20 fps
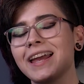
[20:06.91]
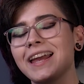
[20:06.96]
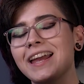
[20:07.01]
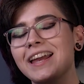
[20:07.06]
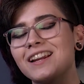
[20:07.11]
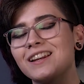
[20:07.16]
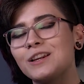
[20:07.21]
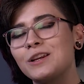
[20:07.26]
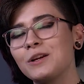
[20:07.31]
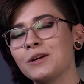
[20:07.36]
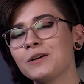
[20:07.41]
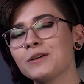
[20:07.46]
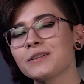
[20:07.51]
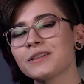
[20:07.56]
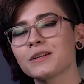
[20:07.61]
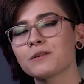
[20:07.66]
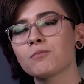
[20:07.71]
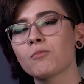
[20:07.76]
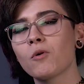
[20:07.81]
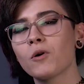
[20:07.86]
It
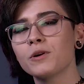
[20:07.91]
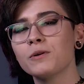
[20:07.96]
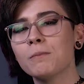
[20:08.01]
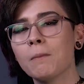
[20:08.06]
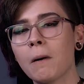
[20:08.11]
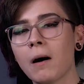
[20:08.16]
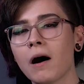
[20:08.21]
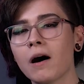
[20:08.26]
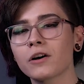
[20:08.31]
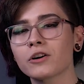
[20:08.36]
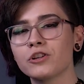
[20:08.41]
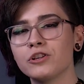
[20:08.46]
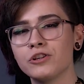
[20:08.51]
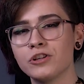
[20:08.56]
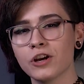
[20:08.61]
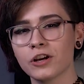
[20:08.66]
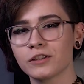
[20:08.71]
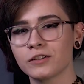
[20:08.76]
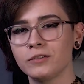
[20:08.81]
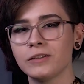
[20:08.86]
loses 1 mark
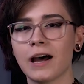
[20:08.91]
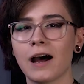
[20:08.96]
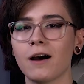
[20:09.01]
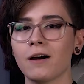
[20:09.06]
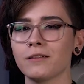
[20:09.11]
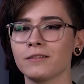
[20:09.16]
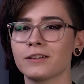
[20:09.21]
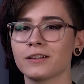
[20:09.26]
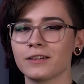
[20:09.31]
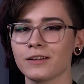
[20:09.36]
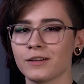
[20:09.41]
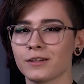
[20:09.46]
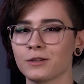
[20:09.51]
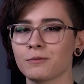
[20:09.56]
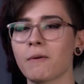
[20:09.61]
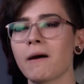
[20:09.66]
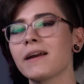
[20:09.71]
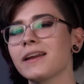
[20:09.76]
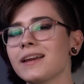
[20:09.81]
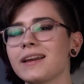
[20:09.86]
just down to the
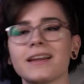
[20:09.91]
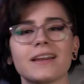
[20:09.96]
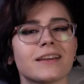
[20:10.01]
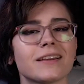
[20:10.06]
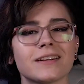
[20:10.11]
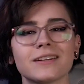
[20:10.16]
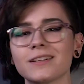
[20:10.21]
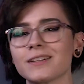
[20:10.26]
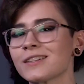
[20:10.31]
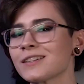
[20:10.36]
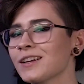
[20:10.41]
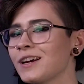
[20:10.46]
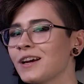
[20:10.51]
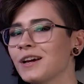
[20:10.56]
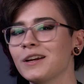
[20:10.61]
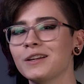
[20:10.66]
sweaty ears.